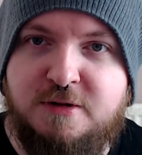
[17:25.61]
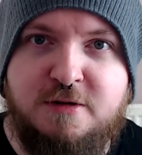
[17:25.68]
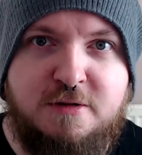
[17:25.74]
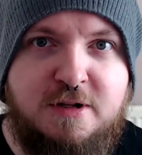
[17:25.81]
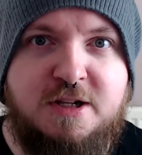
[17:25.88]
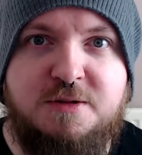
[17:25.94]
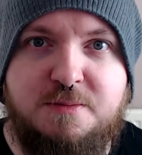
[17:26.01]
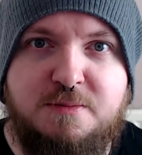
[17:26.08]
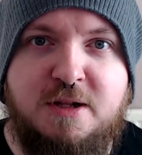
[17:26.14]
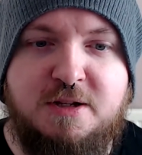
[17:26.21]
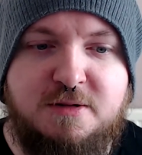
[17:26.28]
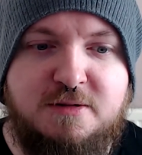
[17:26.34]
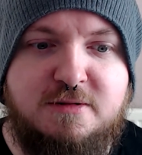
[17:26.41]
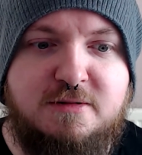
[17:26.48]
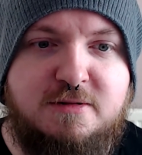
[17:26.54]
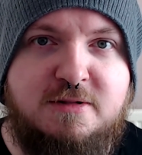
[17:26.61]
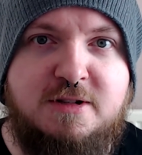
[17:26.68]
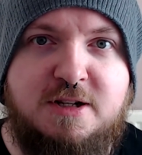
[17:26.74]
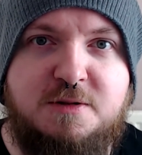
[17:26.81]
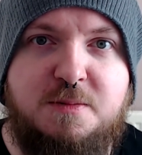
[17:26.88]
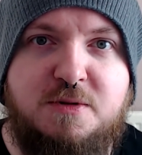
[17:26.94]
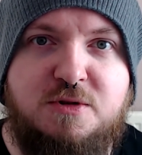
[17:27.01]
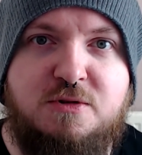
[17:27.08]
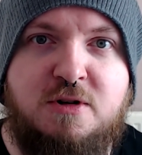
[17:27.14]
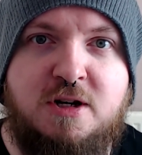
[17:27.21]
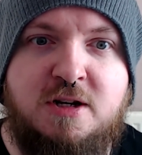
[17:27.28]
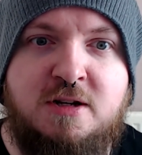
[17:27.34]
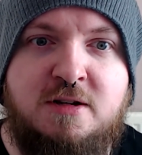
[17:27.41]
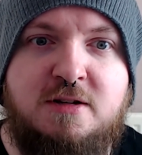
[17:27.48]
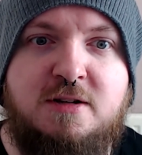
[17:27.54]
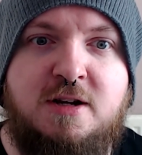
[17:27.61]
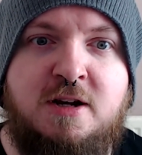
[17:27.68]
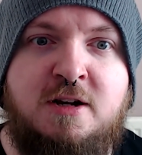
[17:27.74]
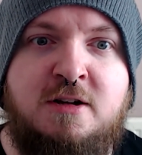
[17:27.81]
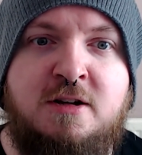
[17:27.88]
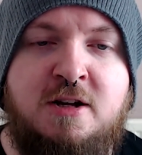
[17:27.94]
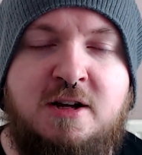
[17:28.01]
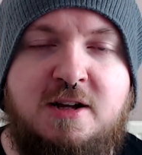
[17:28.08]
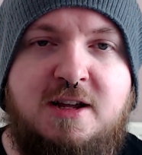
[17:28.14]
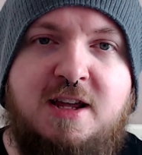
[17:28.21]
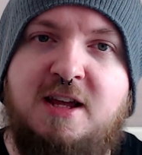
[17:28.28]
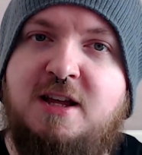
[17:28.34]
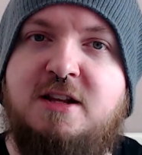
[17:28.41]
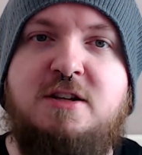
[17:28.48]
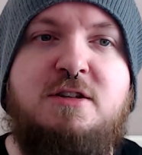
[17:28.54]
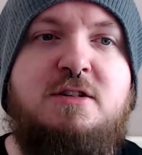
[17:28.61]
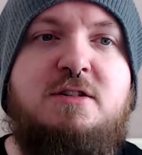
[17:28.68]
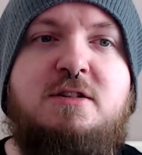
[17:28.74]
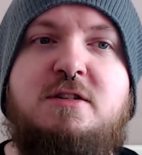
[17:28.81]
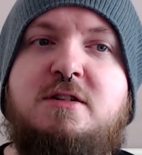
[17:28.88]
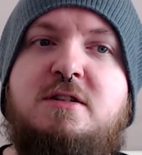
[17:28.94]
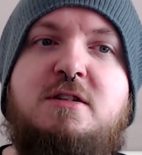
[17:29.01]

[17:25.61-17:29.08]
Let's be straight. Yeah, healers